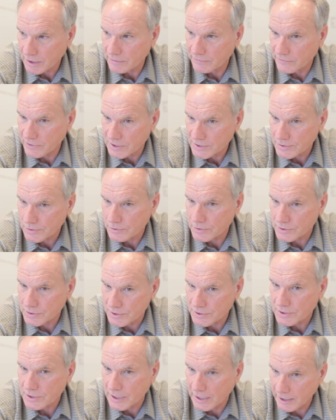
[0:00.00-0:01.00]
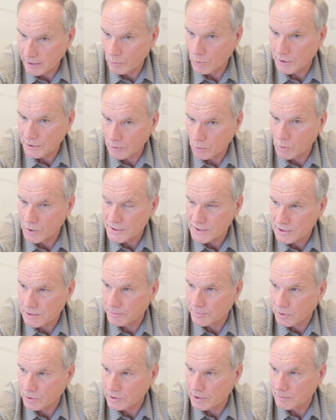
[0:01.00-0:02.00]
investor, or just anyone that wants to
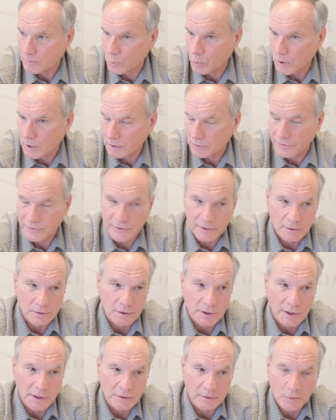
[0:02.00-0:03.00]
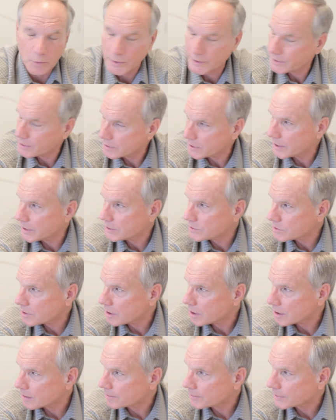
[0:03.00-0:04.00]
build up wealth and quit their day
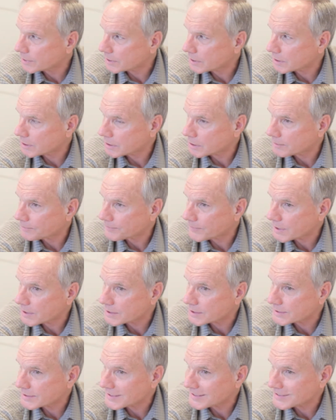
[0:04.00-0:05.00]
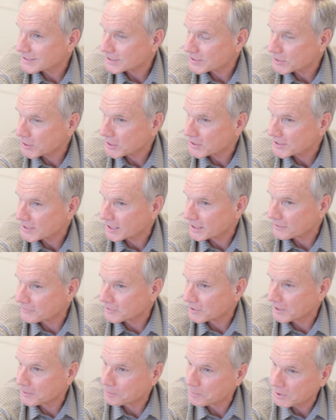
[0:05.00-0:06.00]
job. As I say, it's kind of
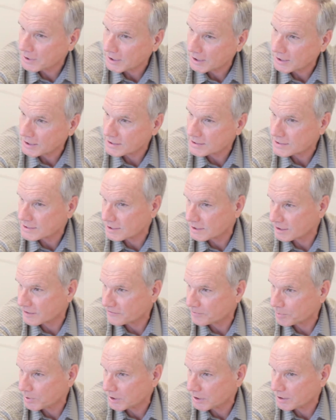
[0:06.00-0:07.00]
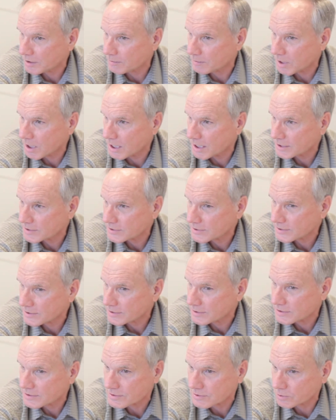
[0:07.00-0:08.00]
an MBA, CFP in a box.
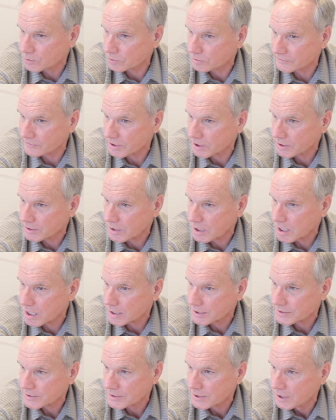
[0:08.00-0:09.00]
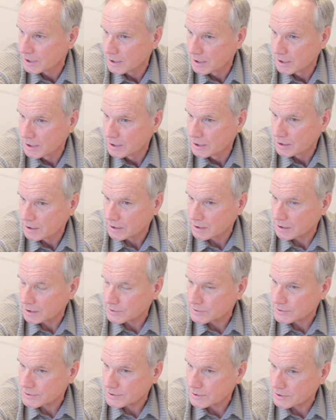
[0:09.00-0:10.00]
It's School of Hard Knocks.
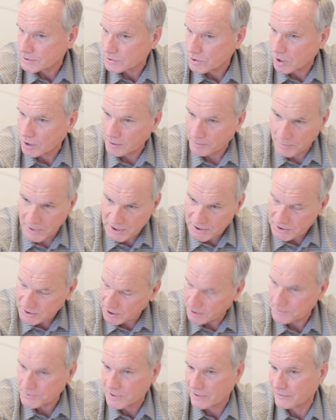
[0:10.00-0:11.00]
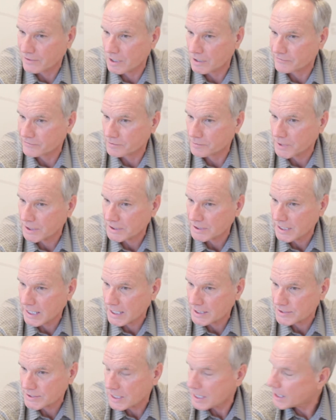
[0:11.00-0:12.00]
It's all the best tips I've got from my
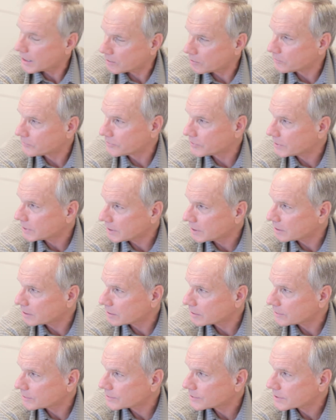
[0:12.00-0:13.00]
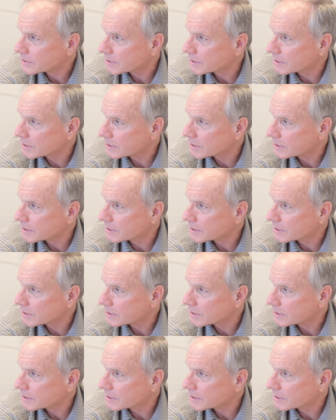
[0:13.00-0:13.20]
tax guy over the years,